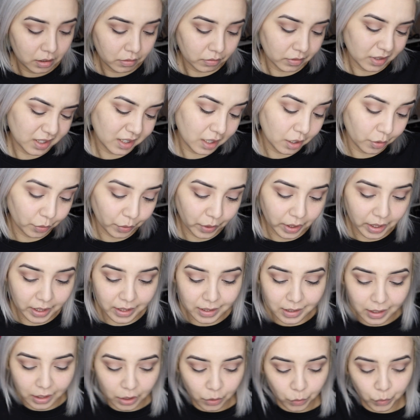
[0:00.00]
It's not red,
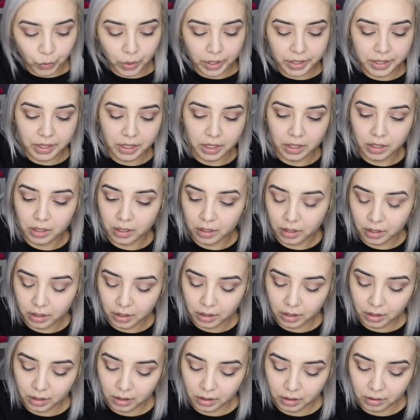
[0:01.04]
it's like a rusty
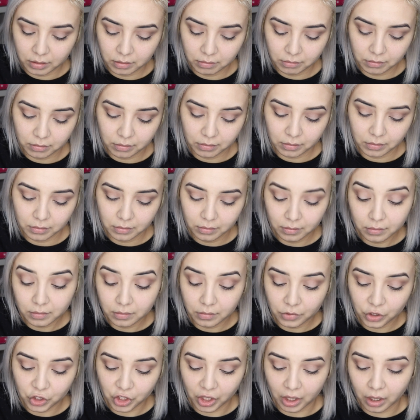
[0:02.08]

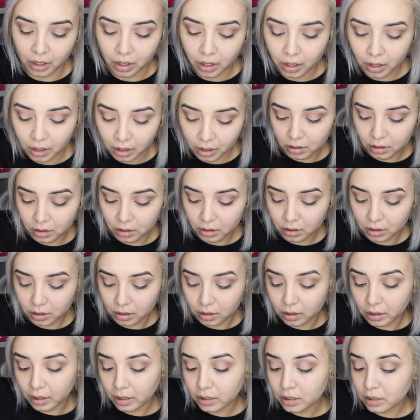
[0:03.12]
shade.
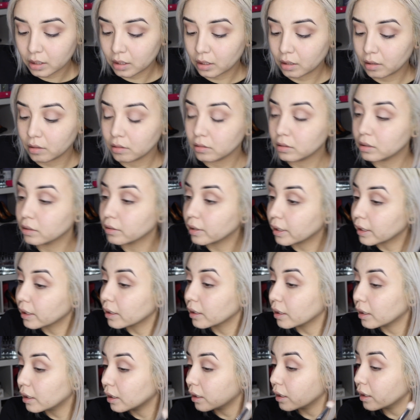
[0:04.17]
And that's gonna go
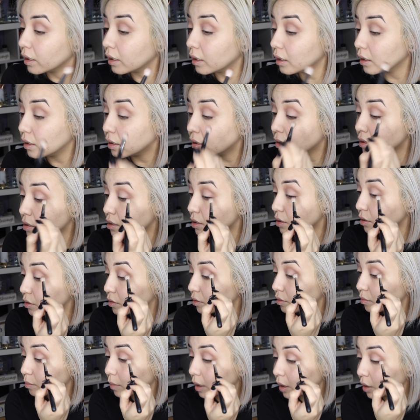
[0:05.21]
directly
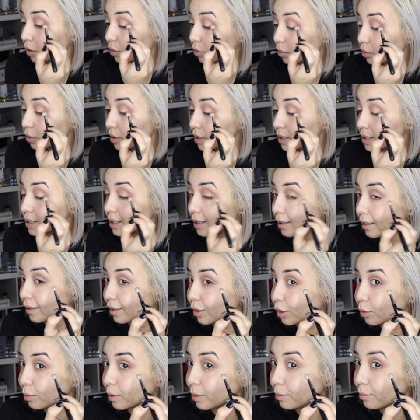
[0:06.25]
into my crease and a
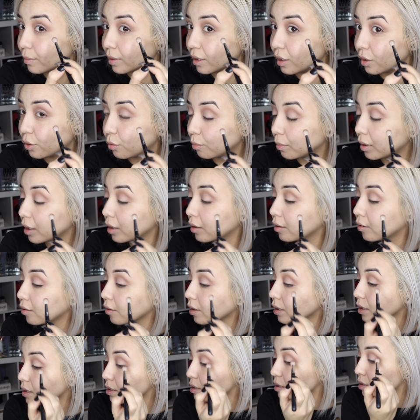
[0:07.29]
little bit below my
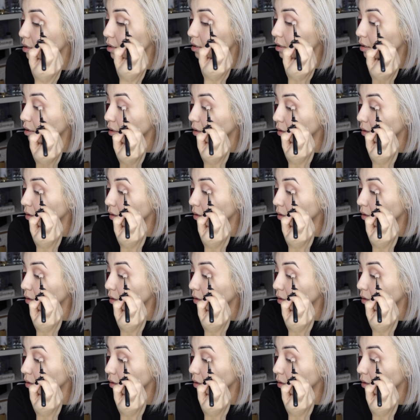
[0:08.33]
crease.